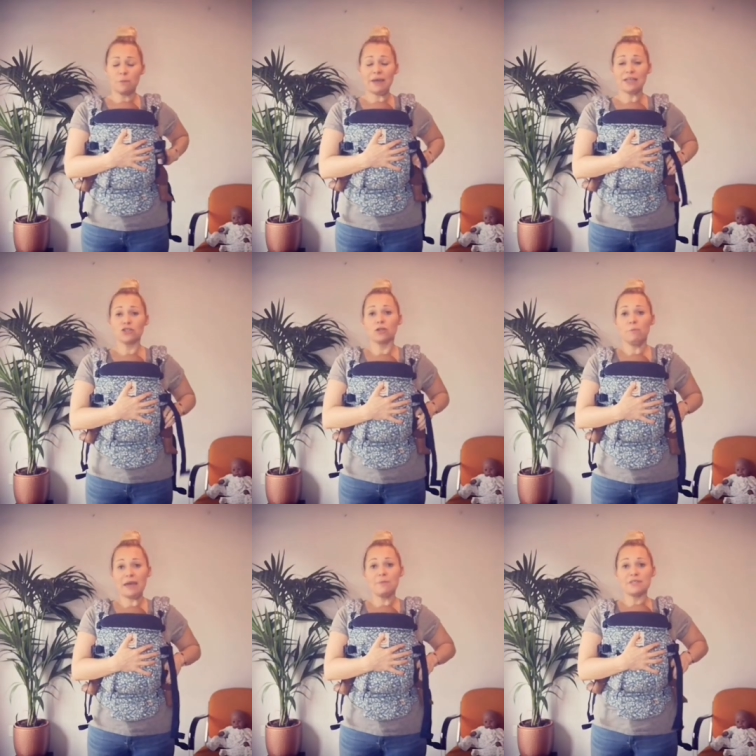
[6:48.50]
make sure
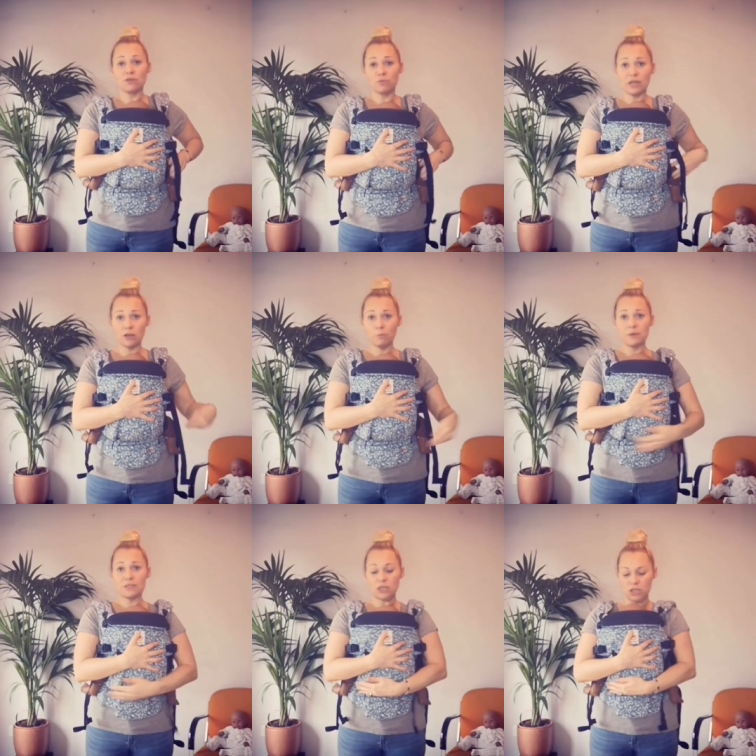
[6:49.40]
that baby's in a really good
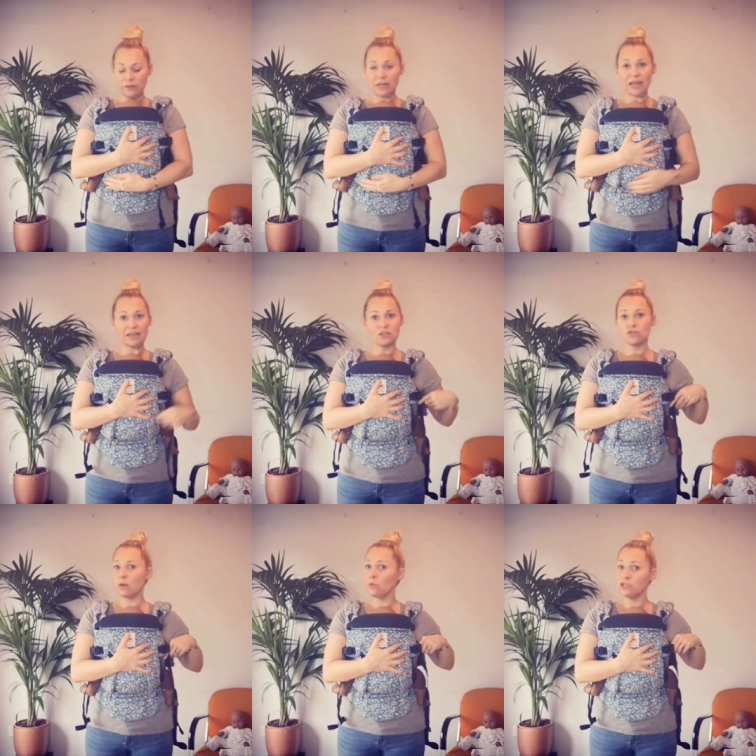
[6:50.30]
position and nice and
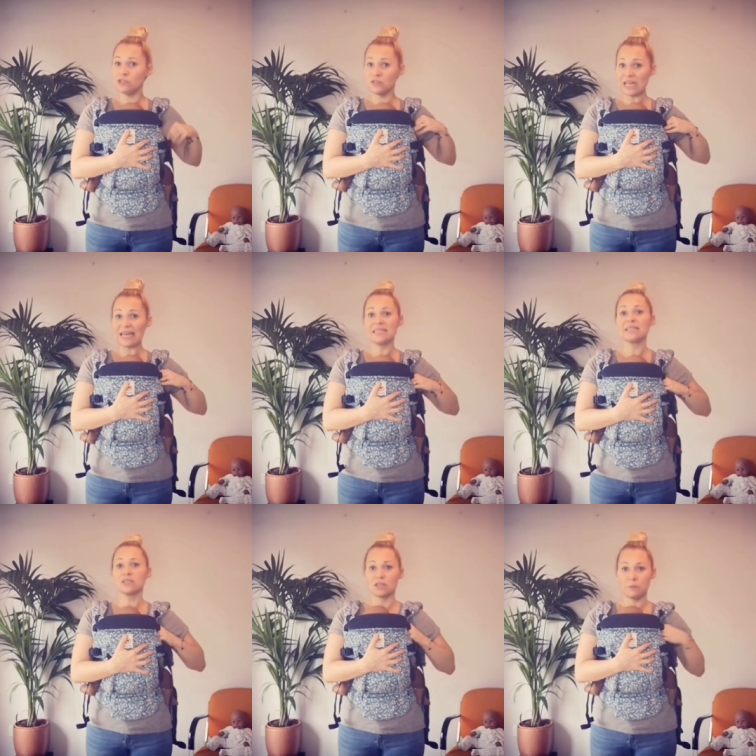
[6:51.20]
straight. Once you've tightened
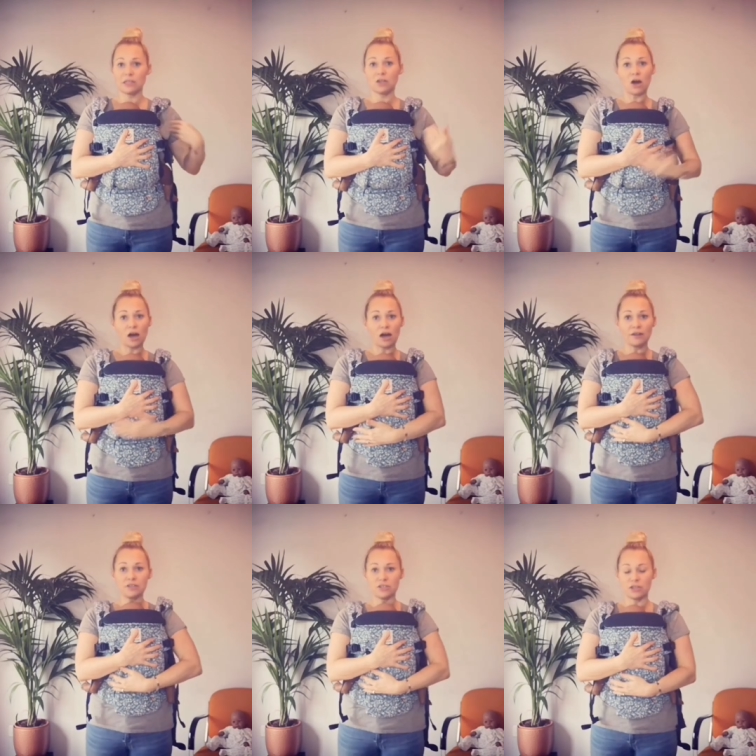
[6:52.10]
it, it's going to be a lot
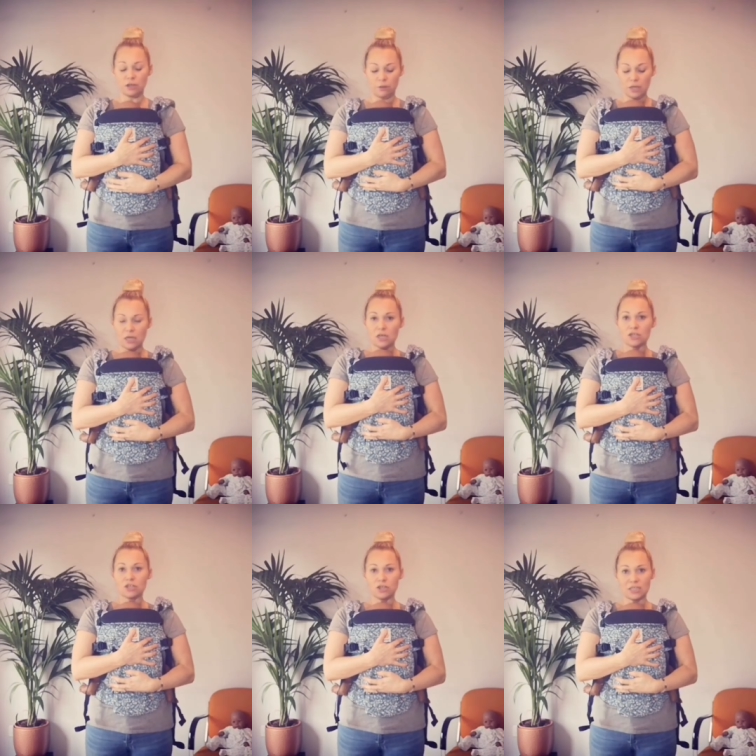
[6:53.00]
harder to do.
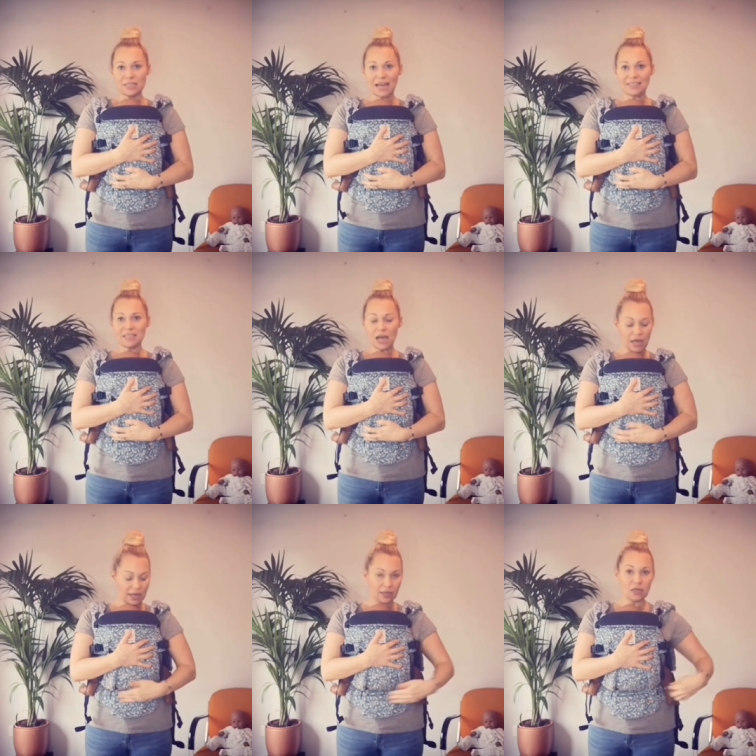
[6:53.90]
So she's nice and
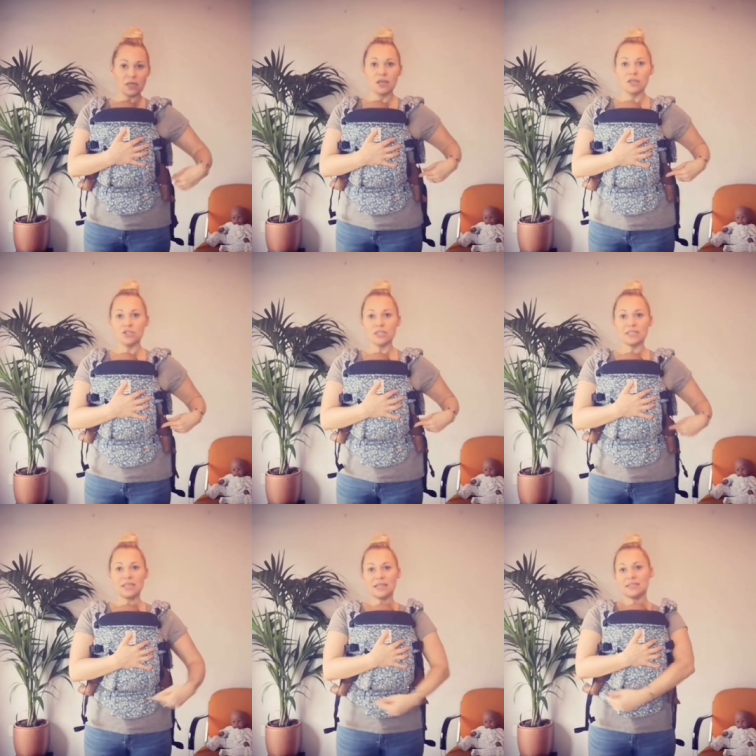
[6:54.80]
high,
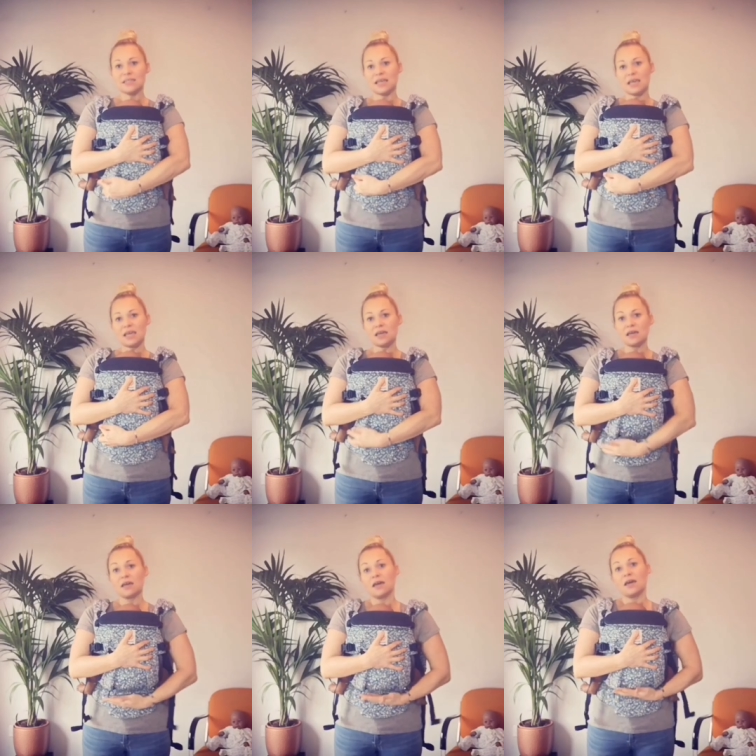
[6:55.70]
she's knee to
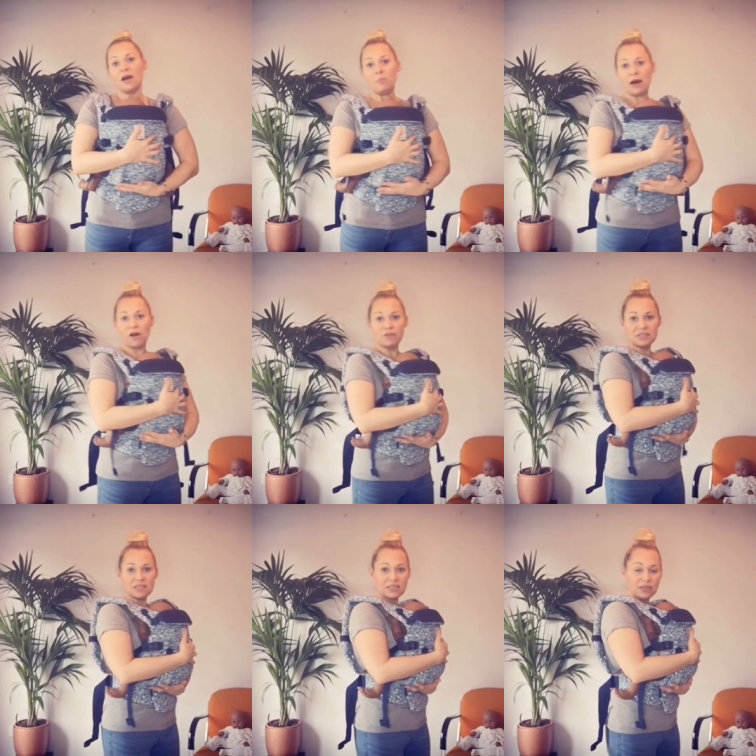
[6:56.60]
knee, her
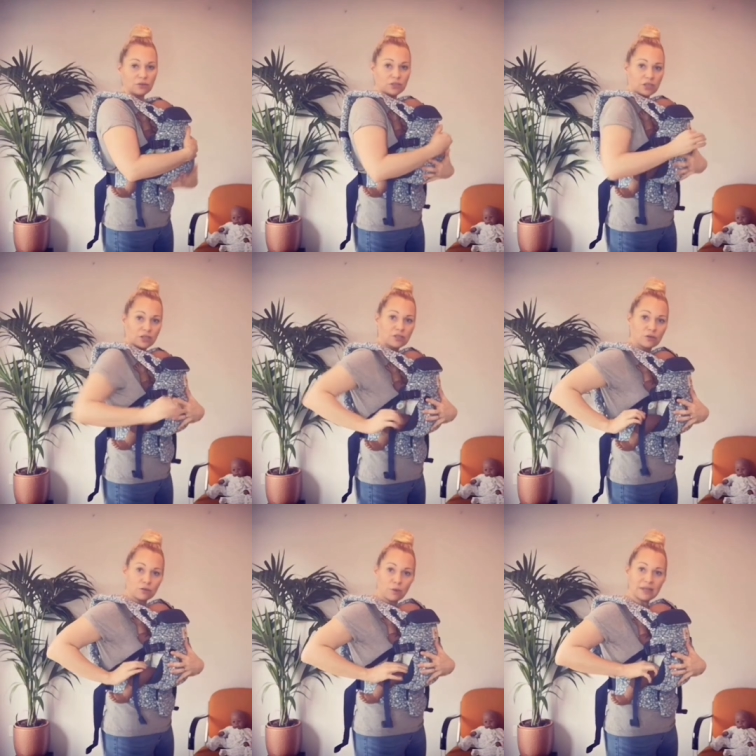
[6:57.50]
pelvis is tilted,
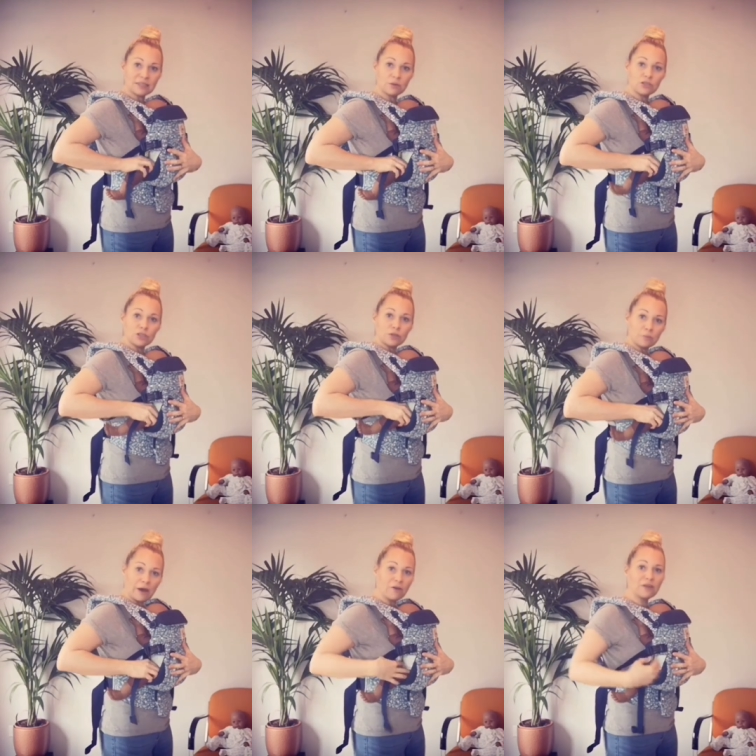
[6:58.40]
otherwise I would do
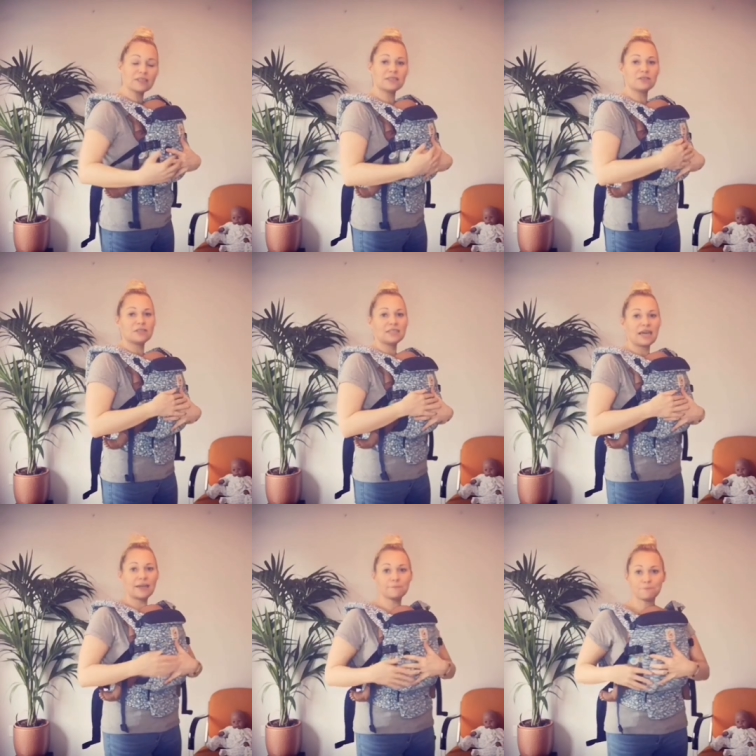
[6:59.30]
the pelvic tilt
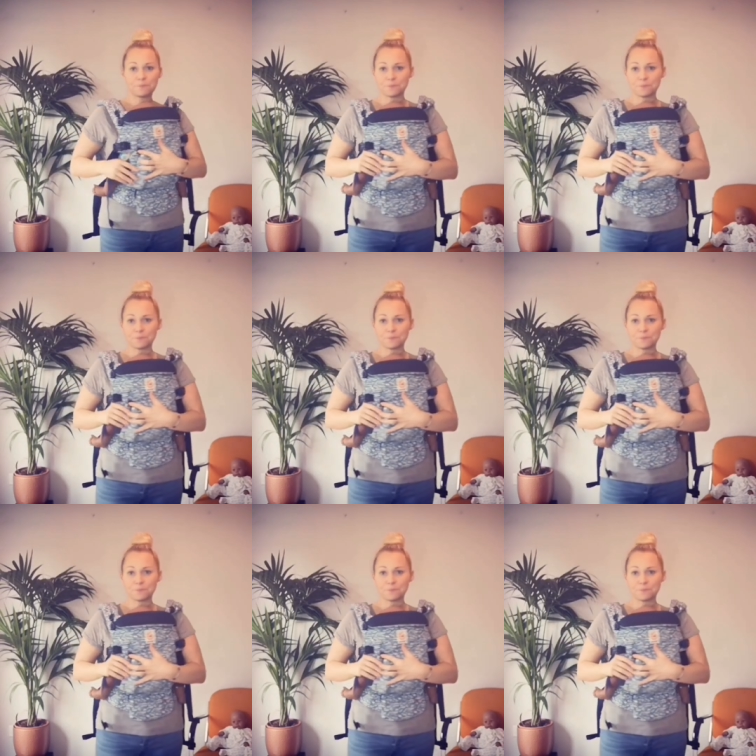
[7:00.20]
again.